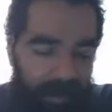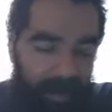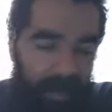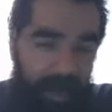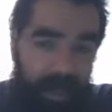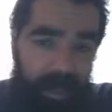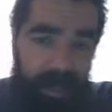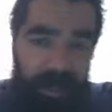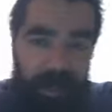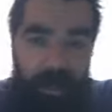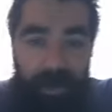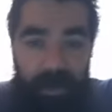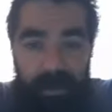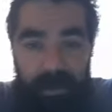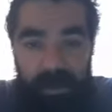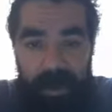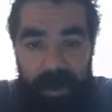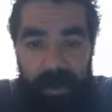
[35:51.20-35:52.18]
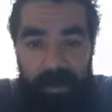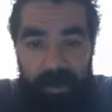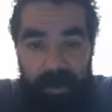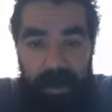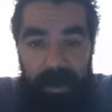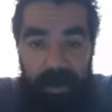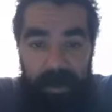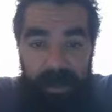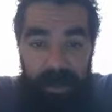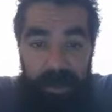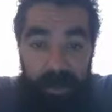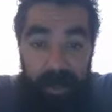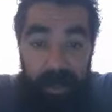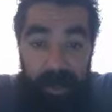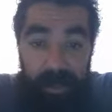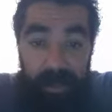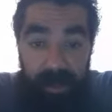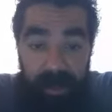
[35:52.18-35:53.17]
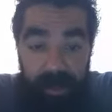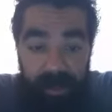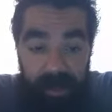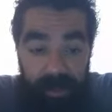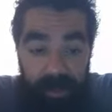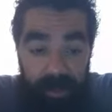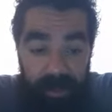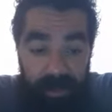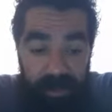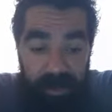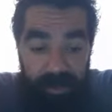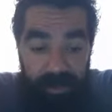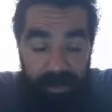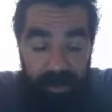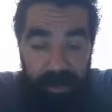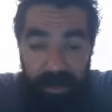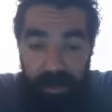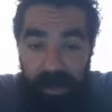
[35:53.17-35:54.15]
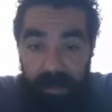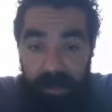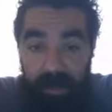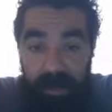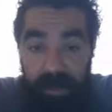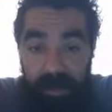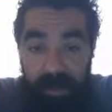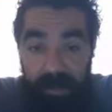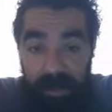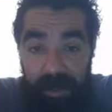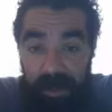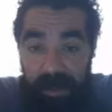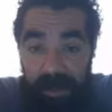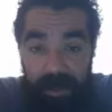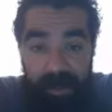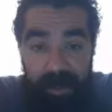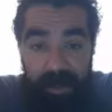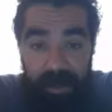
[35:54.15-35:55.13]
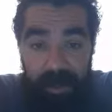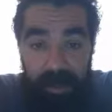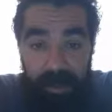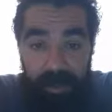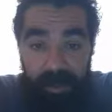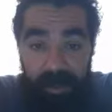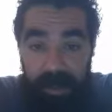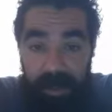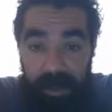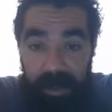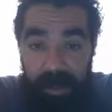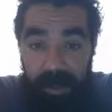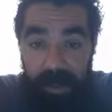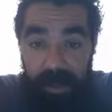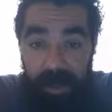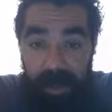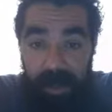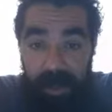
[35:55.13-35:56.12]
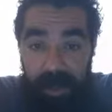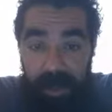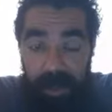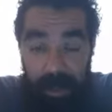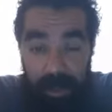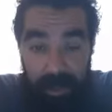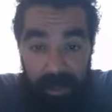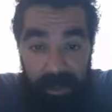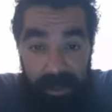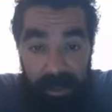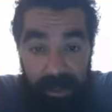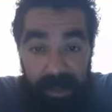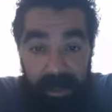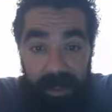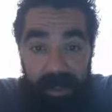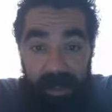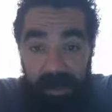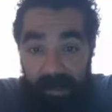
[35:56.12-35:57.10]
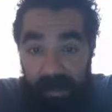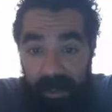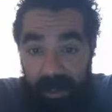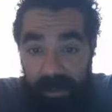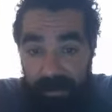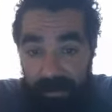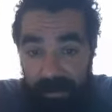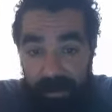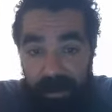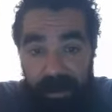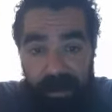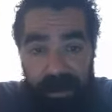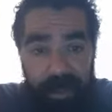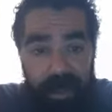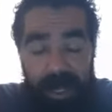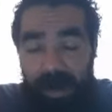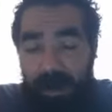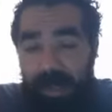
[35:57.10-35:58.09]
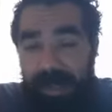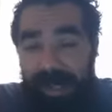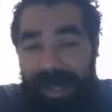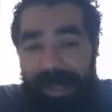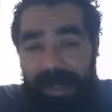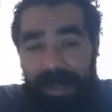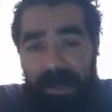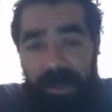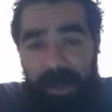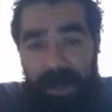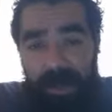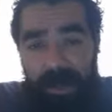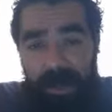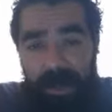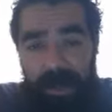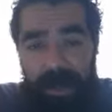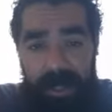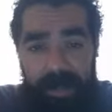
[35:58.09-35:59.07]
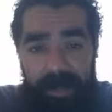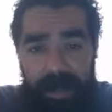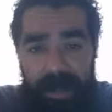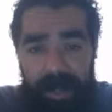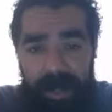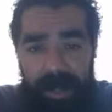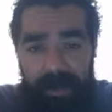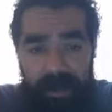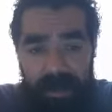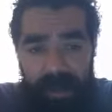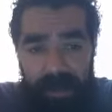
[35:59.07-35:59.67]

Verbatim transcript: but yeah, I'm fucking fighting our way out. That's how real estate felt every single month. Is another fucking. Let's see if I can fish, and I always got at least one or two to keep me alive. I